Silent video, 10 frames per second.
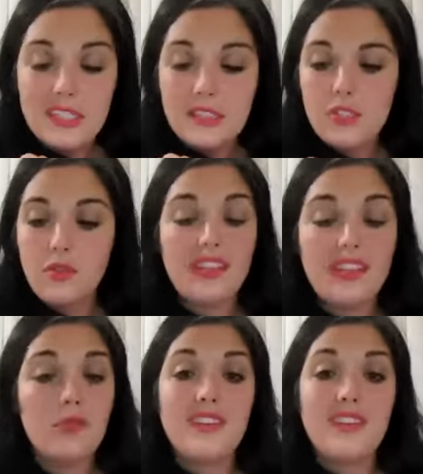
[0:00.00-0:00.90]
so they do
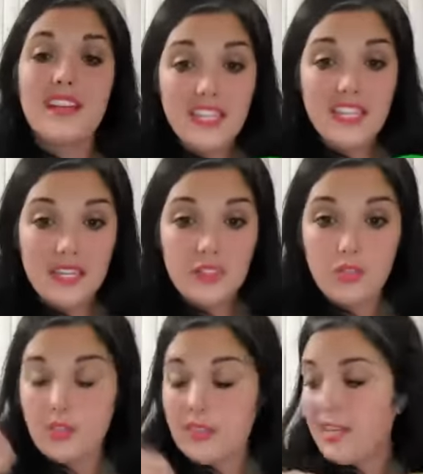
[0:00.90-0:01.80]
not stick in your
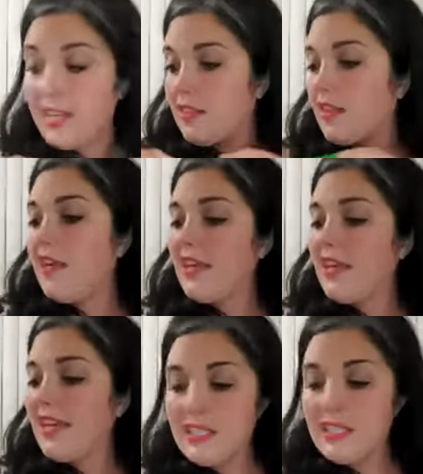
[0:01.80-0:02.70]
teeth.
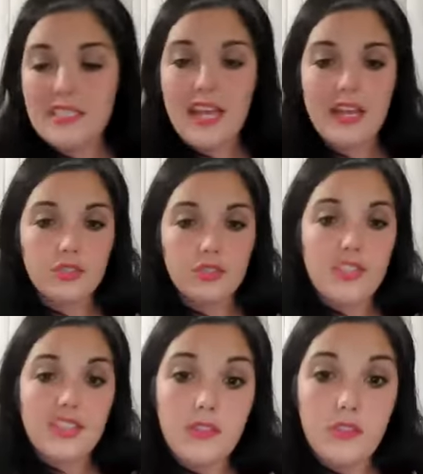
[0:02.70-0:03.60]
Kids actually
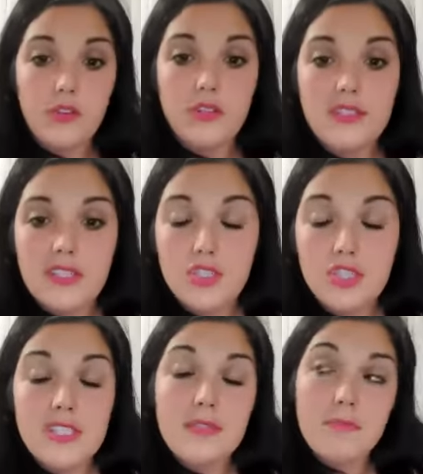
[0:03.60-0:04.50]
think they're
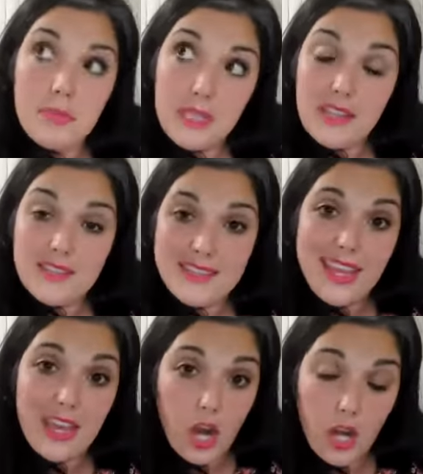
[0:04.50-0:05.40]
delicious because they
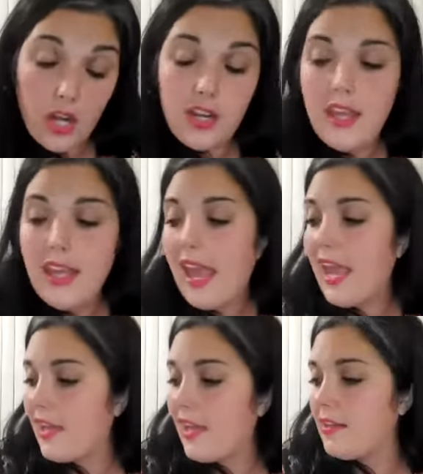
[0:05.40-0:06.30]
are,
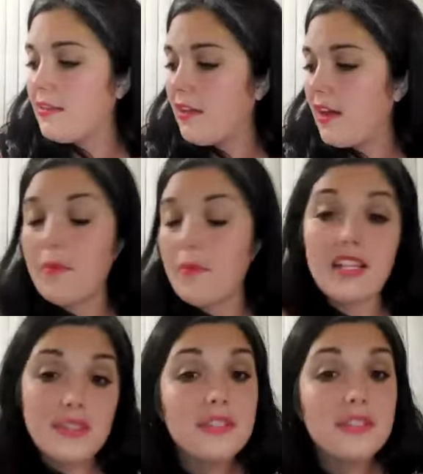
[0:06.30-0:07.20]
and
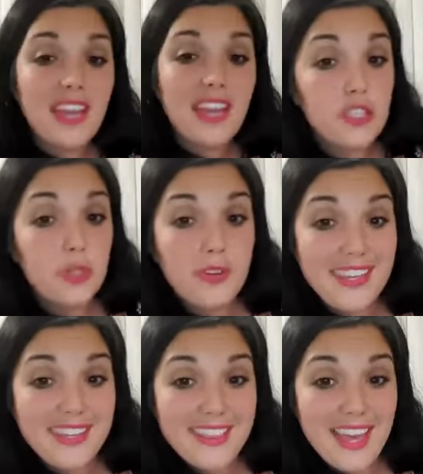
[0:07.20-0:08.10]
husbands actually will eat
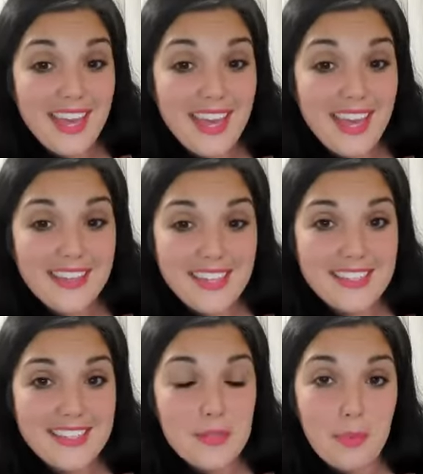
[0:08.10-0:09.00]
that. It's
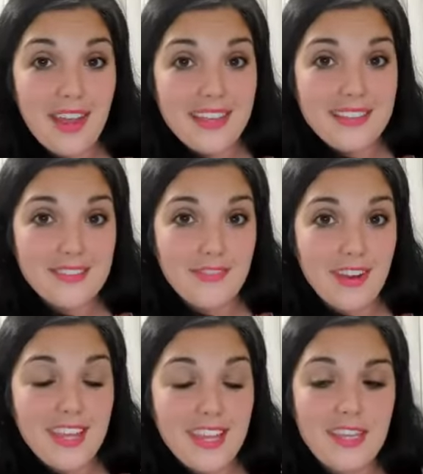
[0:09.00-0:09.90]
like a surprise,
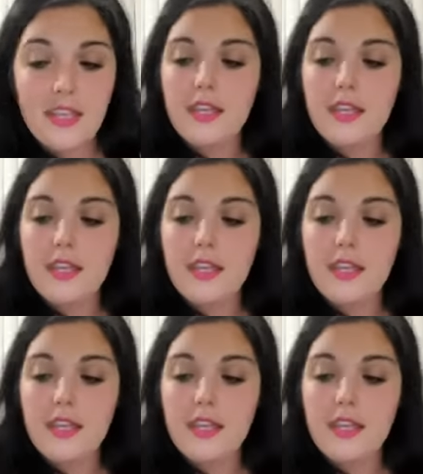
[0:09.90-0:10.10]
right?